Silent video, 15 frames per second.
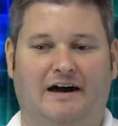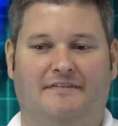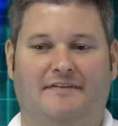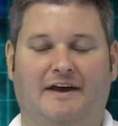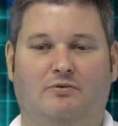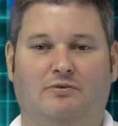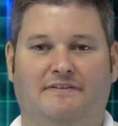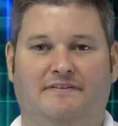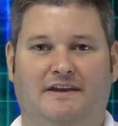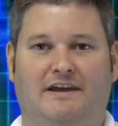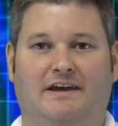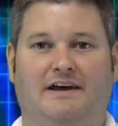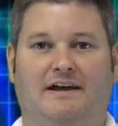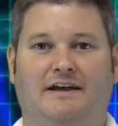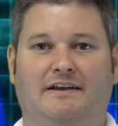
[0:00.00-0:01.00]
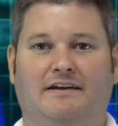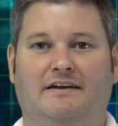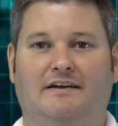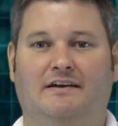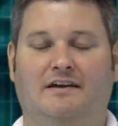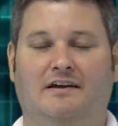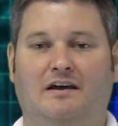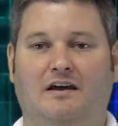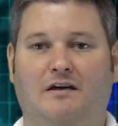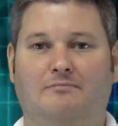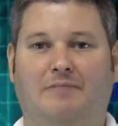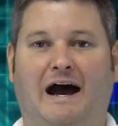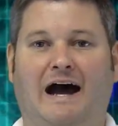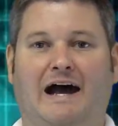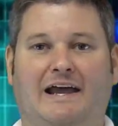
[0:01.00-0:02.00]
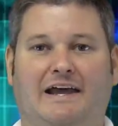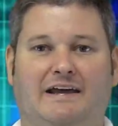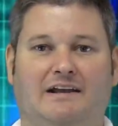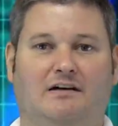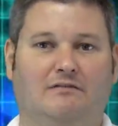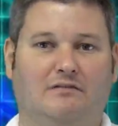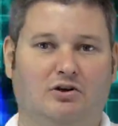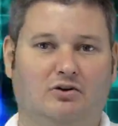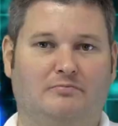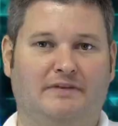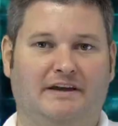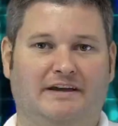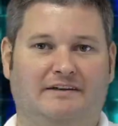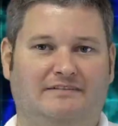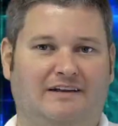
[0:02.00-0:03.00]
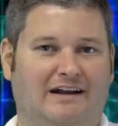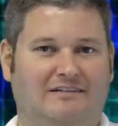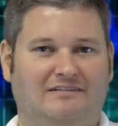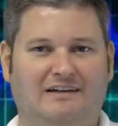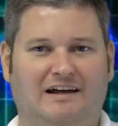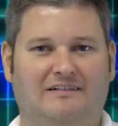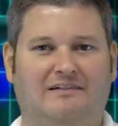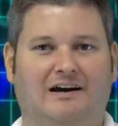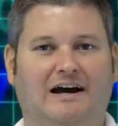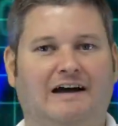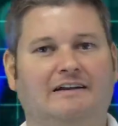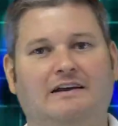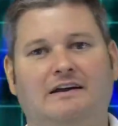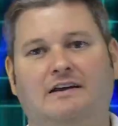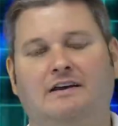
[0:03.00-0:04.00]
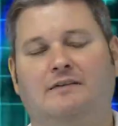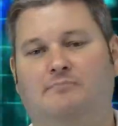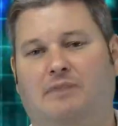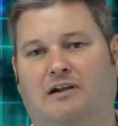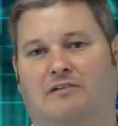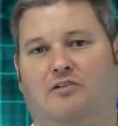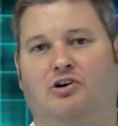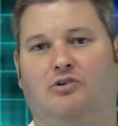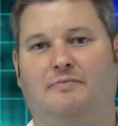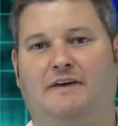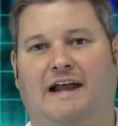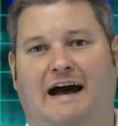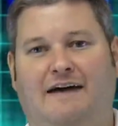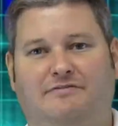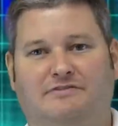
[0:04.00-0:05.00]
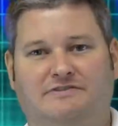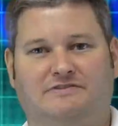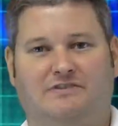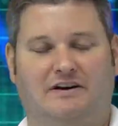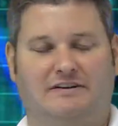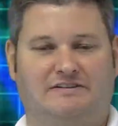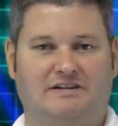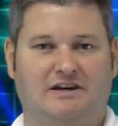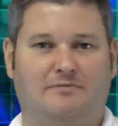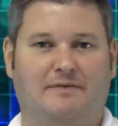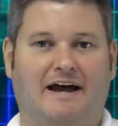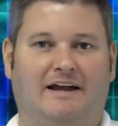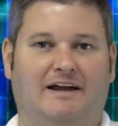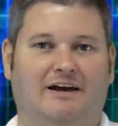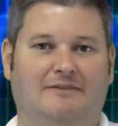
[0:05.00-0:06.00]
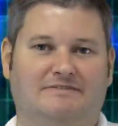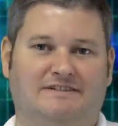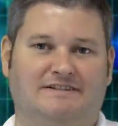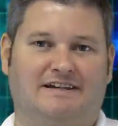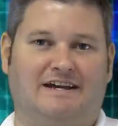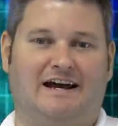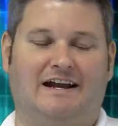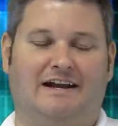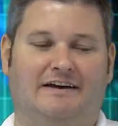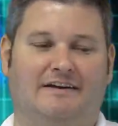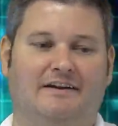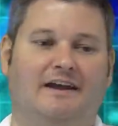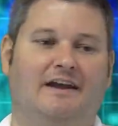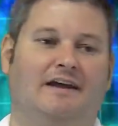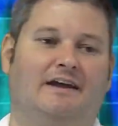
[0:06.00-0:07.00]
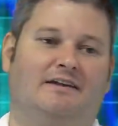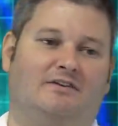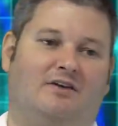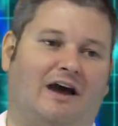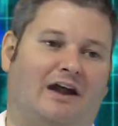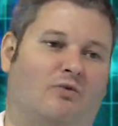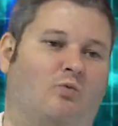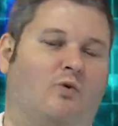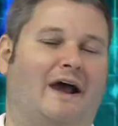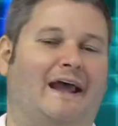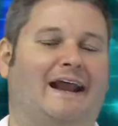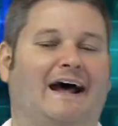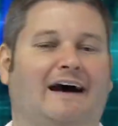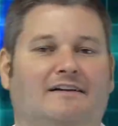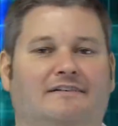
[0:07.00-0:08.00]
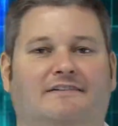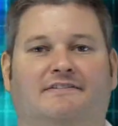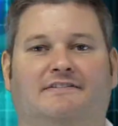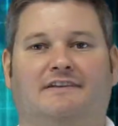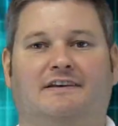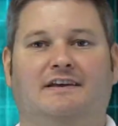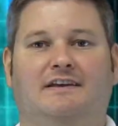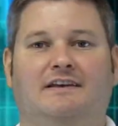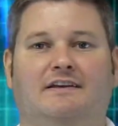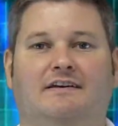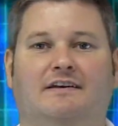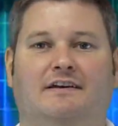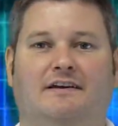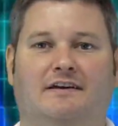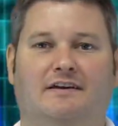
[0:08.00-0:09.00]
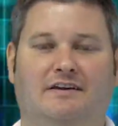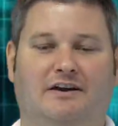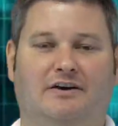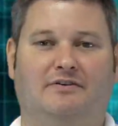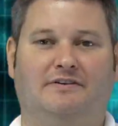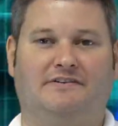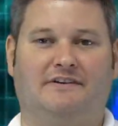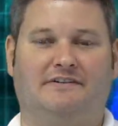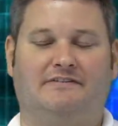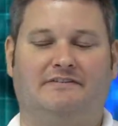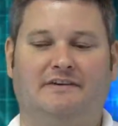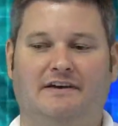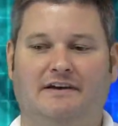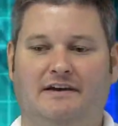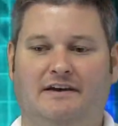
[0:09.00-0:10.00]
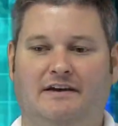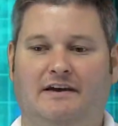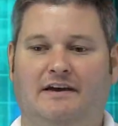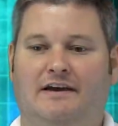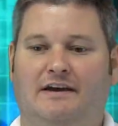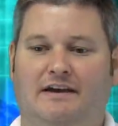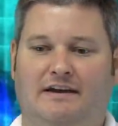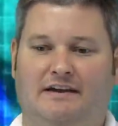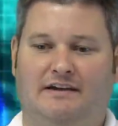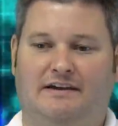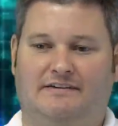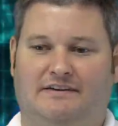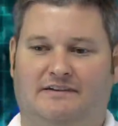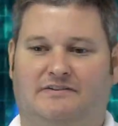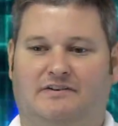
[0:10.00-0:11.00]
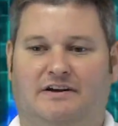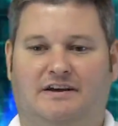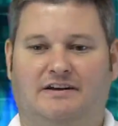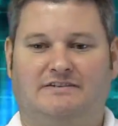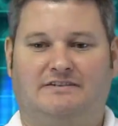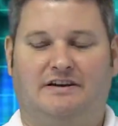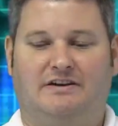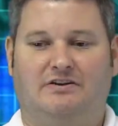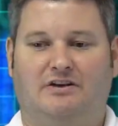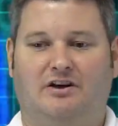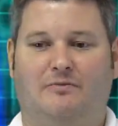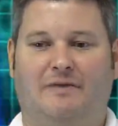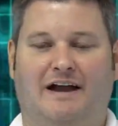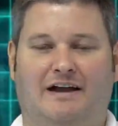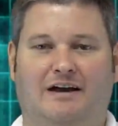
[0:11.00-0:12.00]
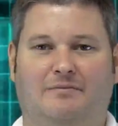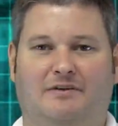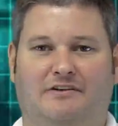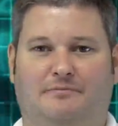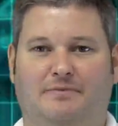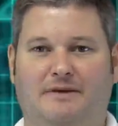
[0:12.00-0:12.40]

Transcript: they would then buy in a little bit, not a lot, but a little bit after it starts to go back up, just to kind of wait out and see, is this going to continue to go back up? Because